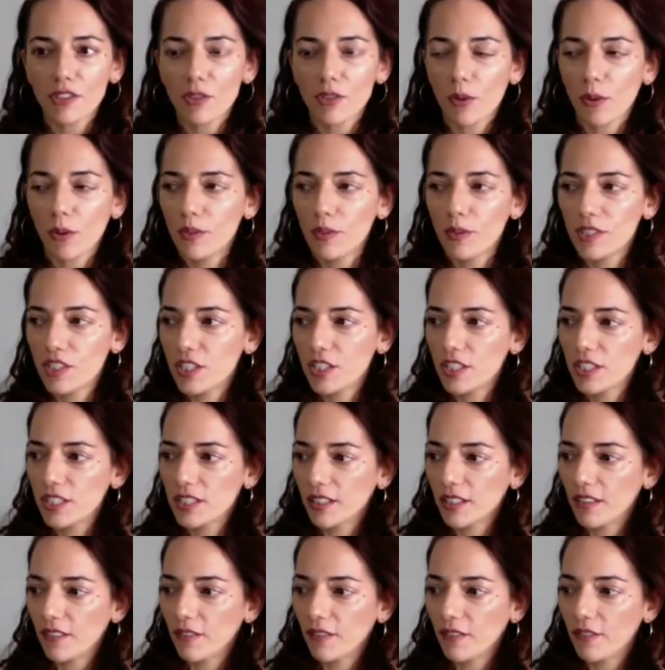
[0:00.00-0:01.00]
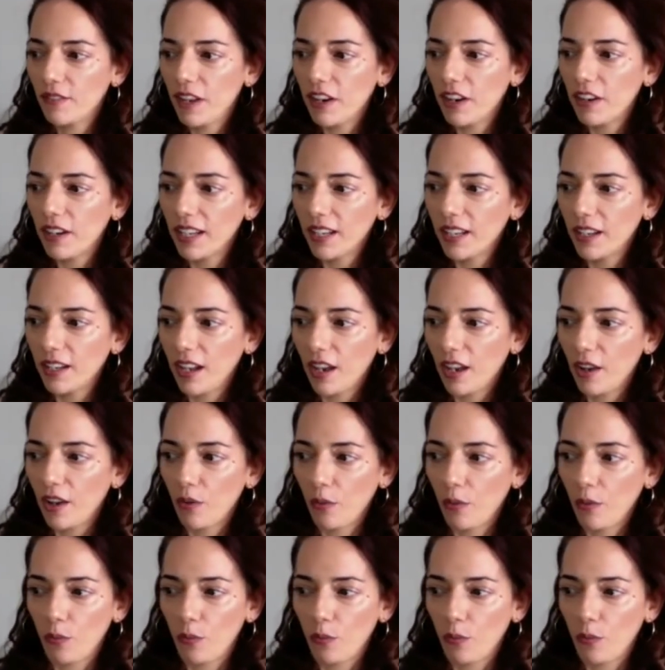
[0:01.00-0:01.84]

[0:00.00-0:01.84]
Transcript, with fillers: So it was just very